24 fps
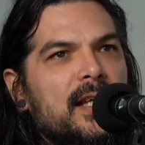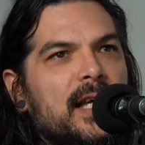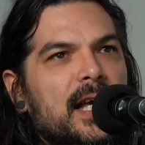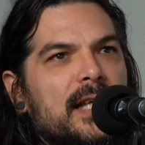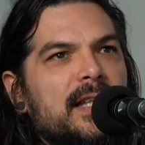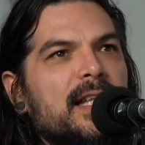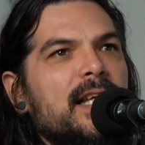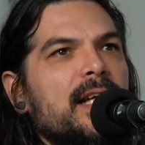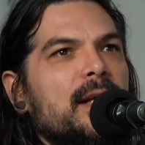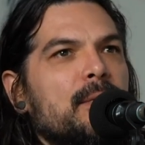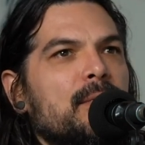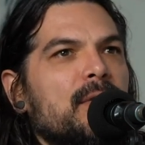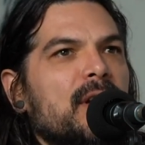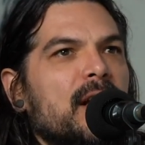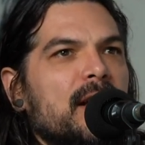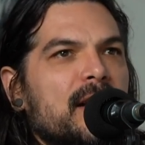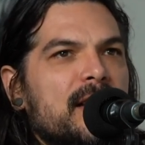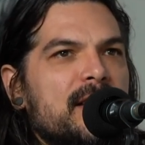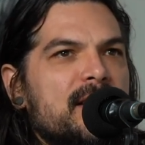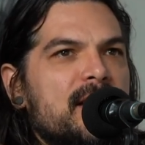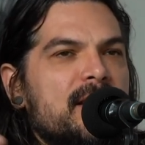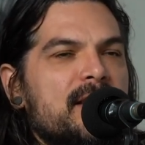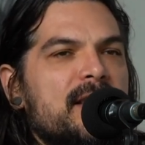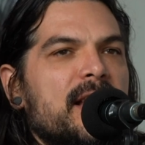I think of it like,
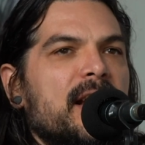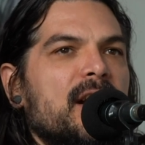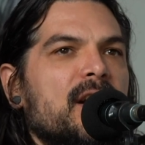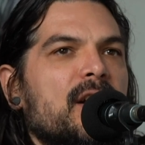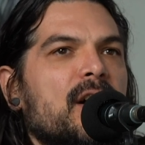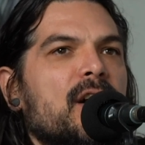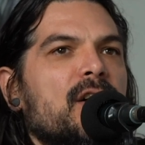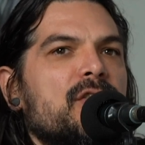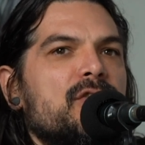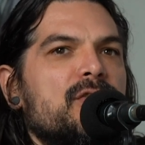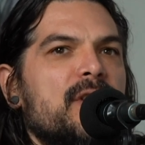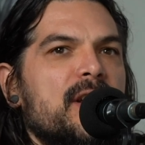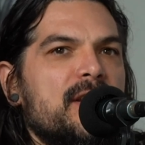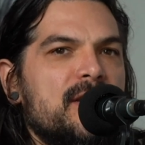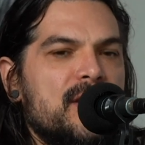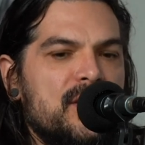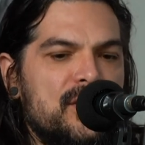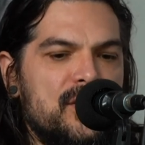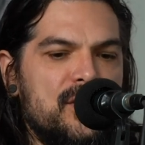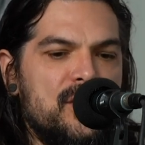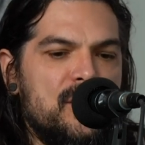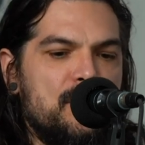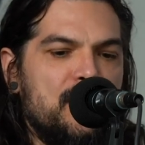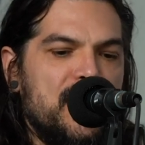because it's that contrast.
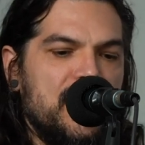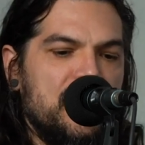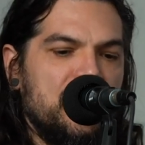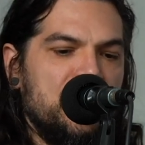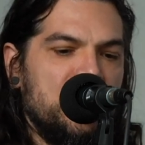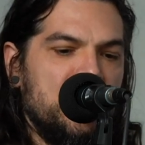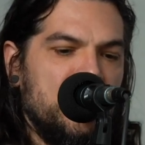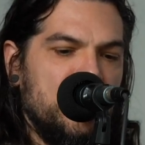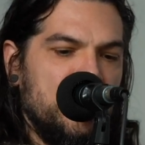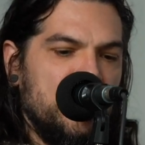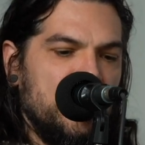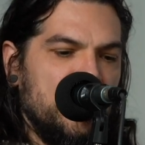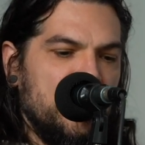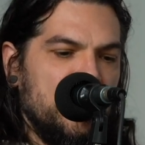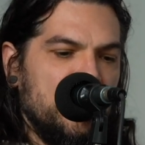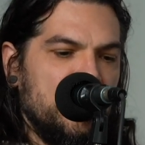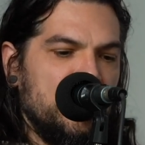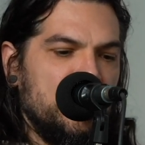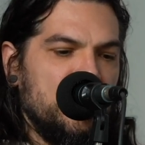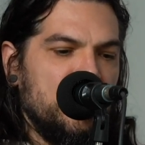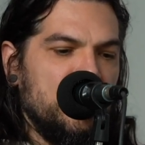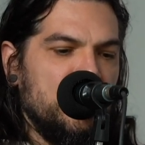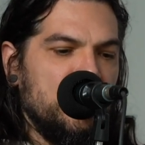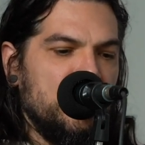Because you spend,
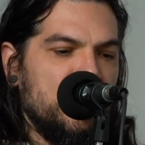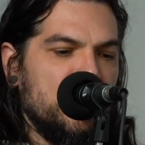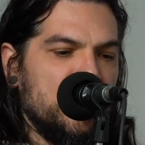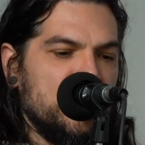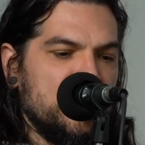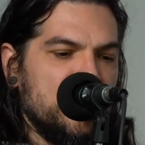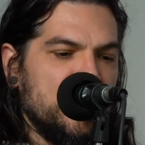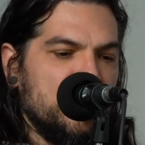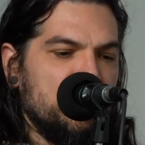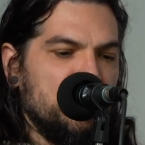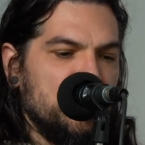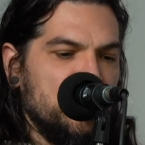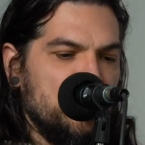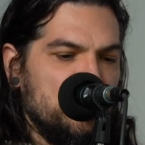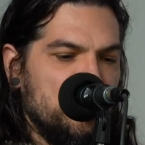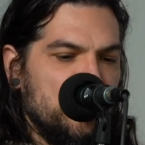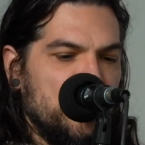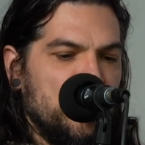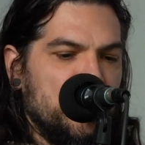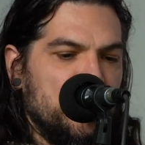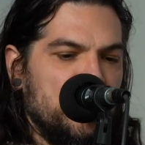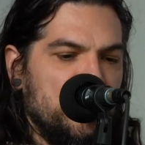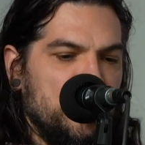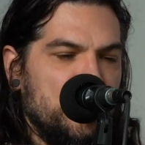it's like when you're
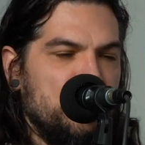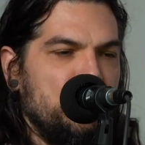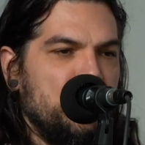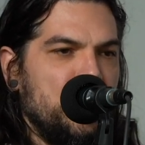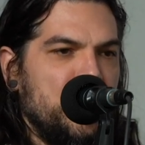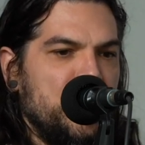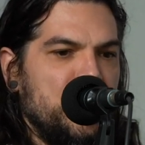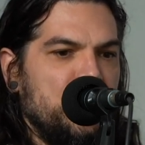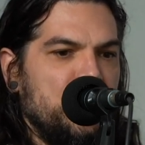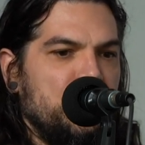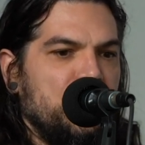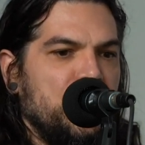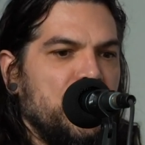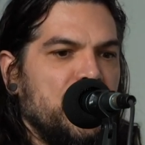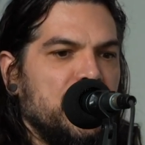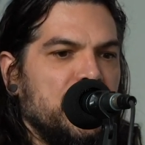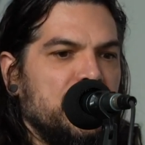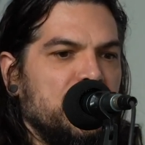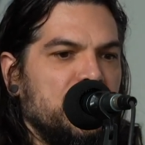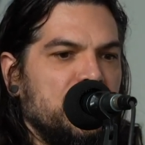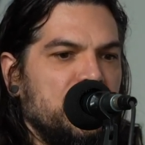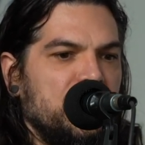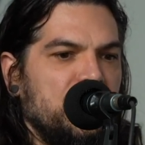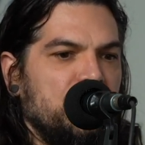working on a body of work
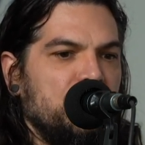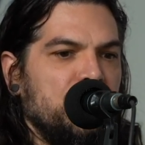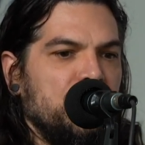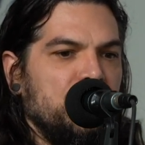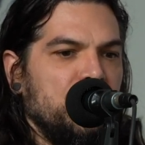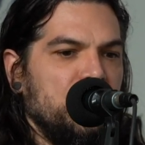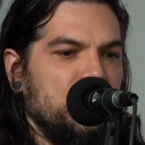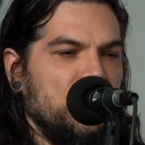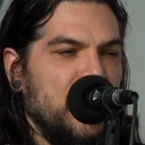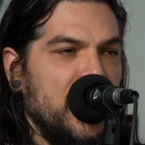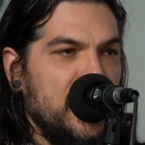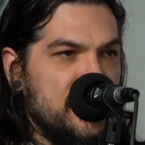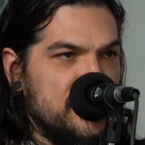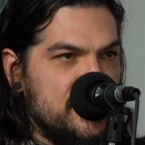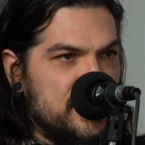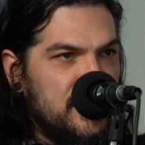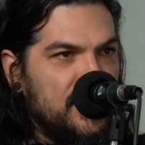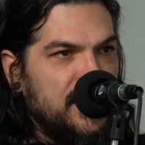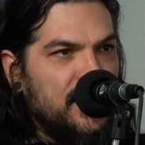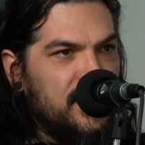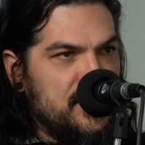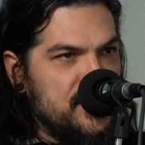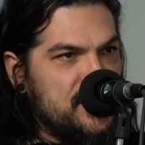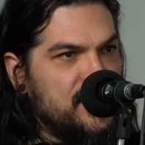and you
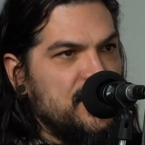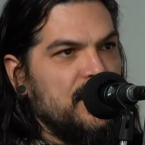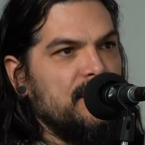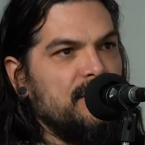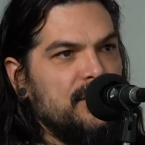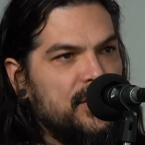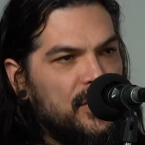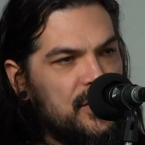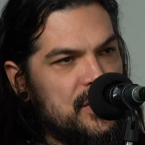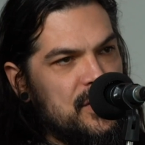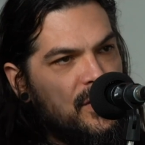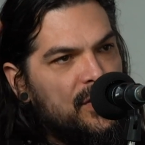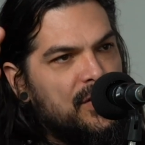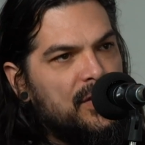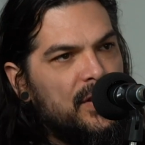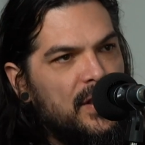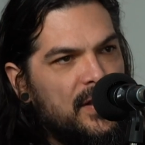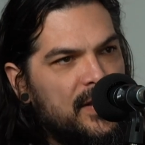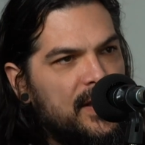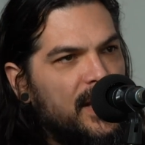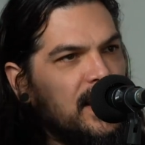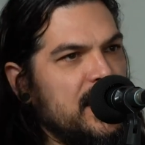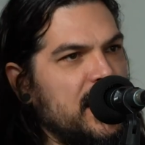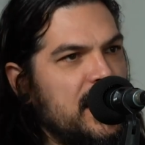isolate yourself and you're just,
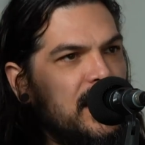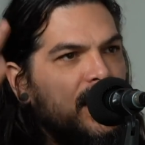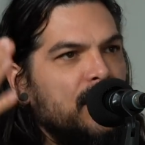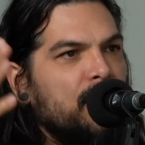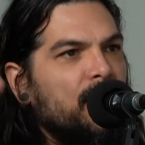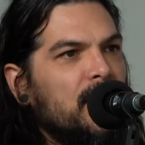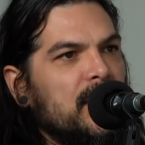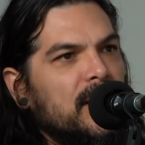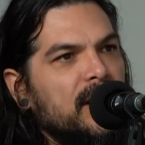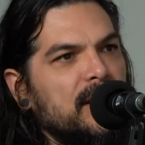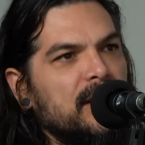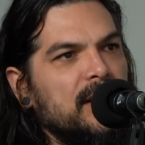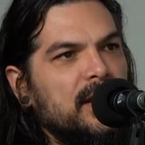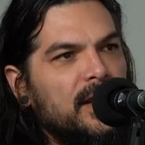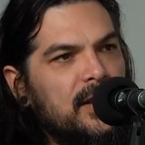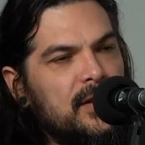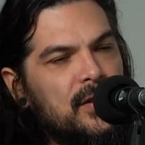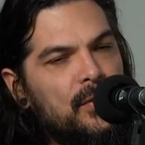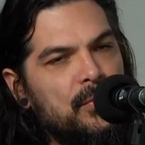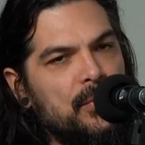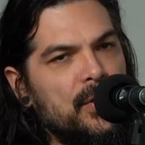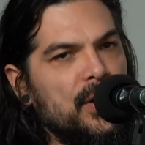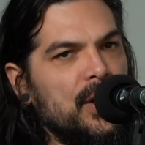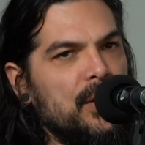it's like any working thing and
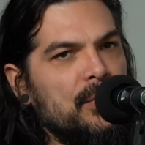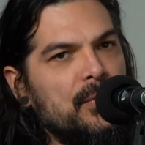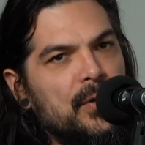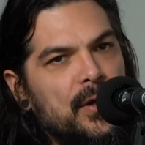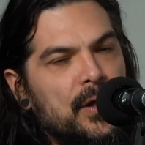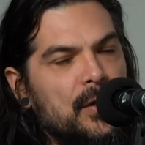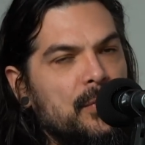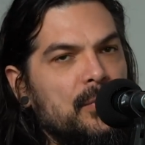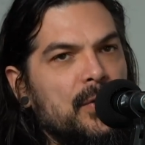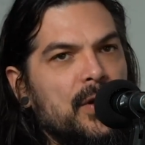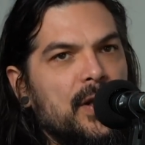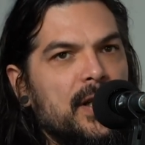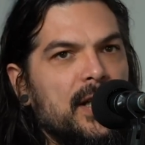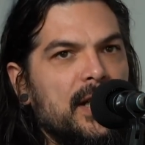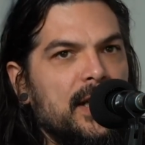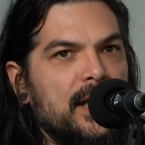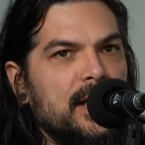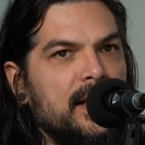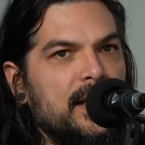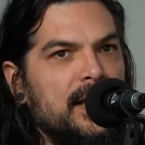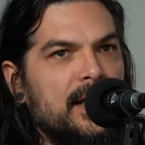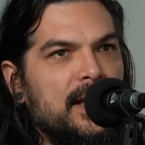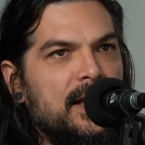you're working.